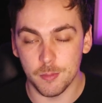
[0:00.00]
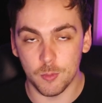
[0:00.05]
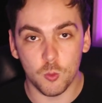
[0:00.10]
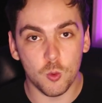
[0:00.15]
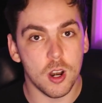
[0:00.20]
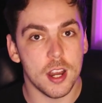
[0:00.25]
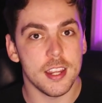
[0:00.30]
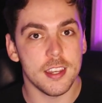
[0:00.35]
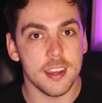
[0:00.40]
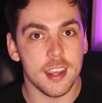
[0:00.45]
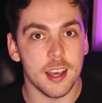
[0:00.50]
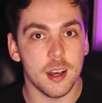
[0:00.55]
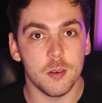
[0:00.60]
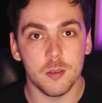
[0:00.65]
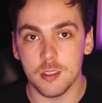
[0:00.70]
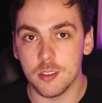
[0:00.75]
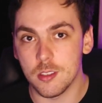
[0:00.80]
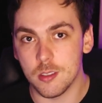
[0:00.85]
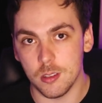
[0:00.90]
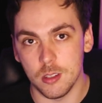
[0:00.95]
right now.
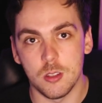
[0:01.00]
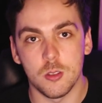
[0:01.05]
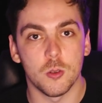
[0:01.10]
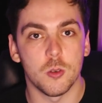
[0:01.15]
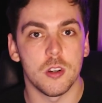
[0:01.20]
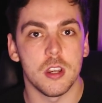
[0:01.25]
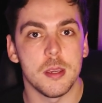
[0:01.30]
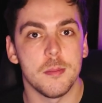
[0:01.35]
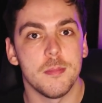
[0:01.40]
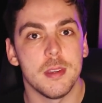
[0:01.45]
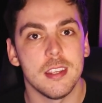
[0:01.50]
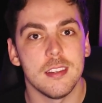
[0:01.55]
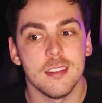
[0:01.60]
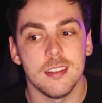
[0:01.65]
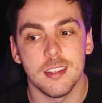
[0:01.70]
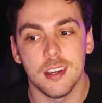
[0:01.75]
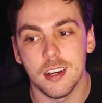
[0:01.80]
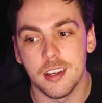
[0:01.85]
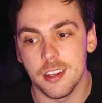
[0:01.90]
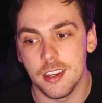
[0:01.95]
It's it's already
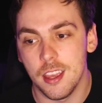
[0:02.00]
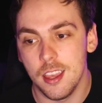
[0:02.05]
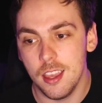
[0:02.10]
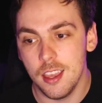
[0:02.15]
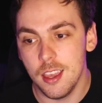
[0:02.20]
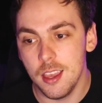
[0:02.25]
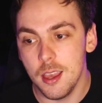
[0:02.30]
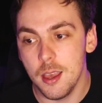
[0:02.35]
been done,